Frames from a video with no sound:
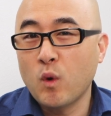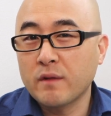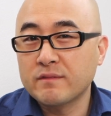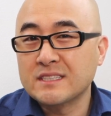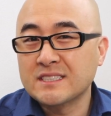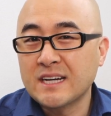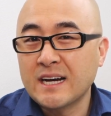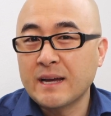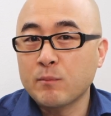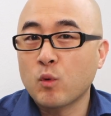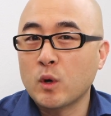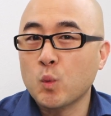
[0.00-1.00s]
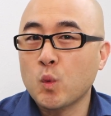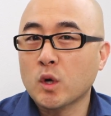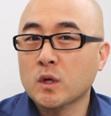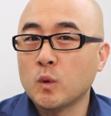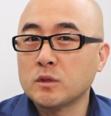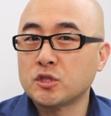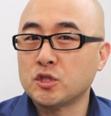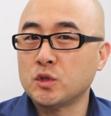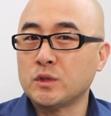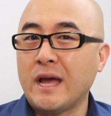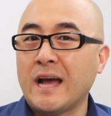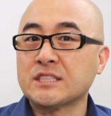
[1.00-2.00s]
one of the time where we're going
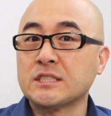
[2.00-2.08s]
to